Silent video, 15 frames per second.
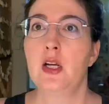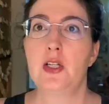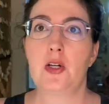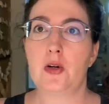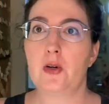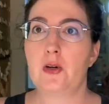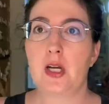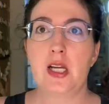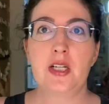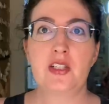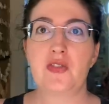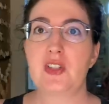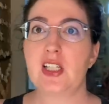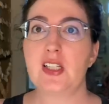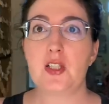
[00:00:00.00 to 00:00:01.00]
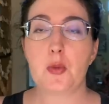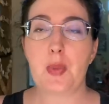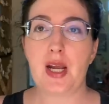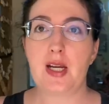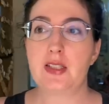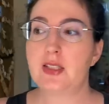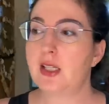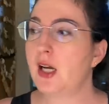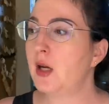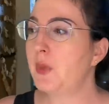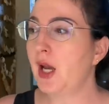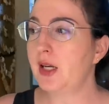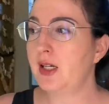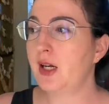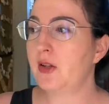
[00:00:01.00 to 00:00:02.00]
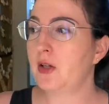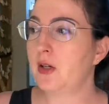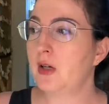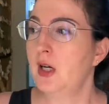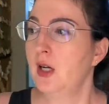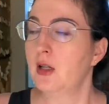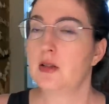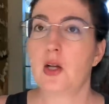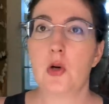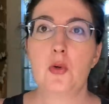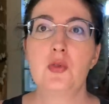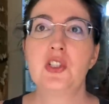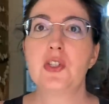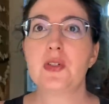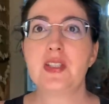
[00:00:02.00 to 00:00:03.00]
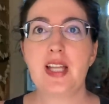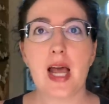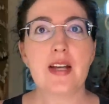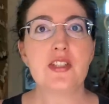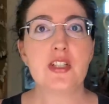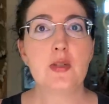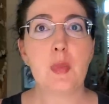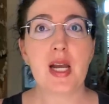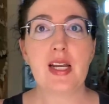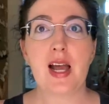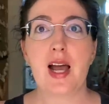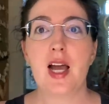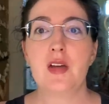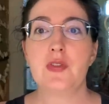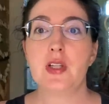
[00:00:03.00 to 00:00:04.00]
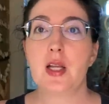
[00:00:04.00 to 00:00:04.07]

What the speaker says: your earnings via your pay stub, any other loans or debts you might have, and